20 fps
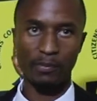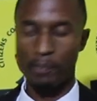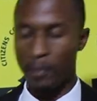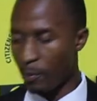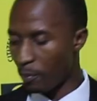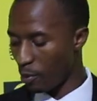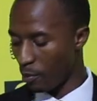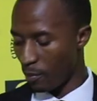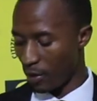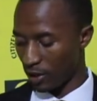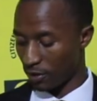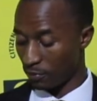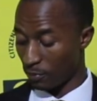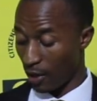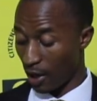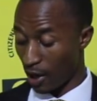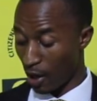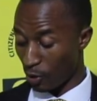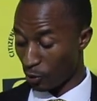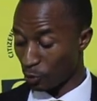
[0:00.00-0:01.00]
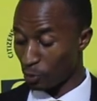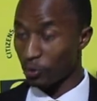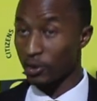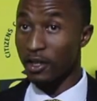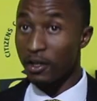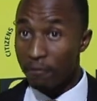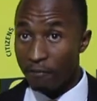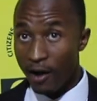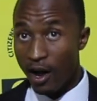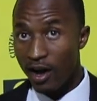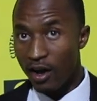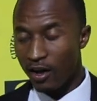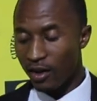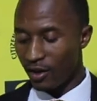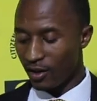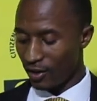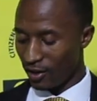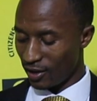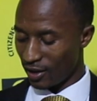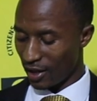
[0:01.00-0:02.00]
People must be allowed to differ
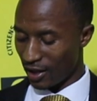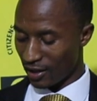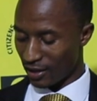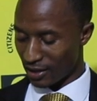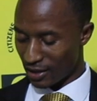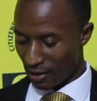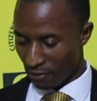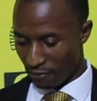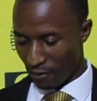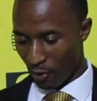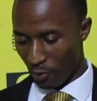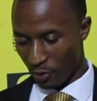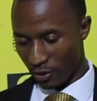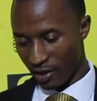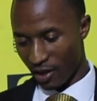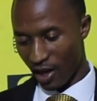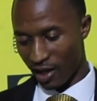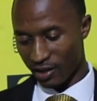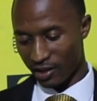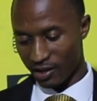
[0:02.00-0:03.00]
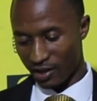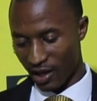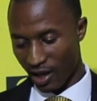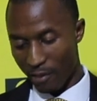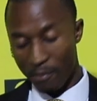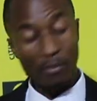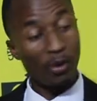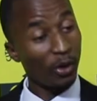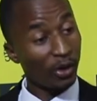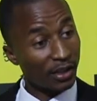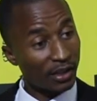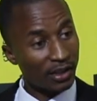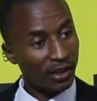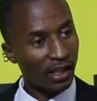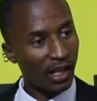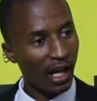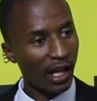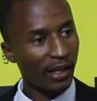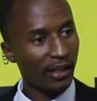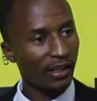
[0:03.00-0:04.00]
and differ with us
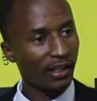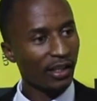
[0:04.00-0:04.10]
politically